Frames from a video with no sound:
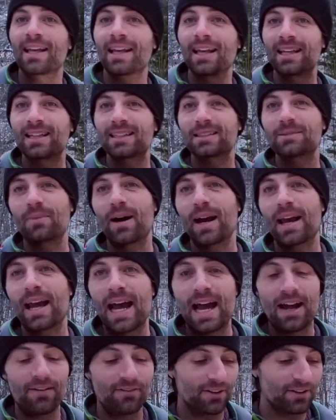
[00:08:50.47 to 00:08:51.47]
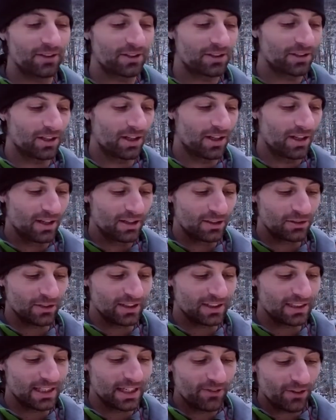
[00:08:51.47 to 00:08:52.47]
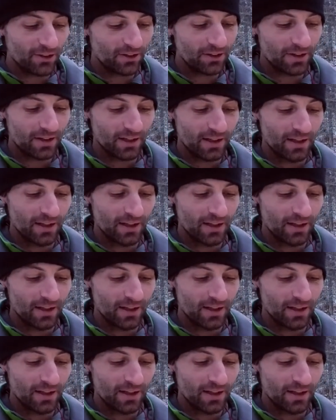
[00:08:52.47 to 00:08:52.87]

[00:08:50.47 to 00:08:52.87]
is my Avalanche Transceiver.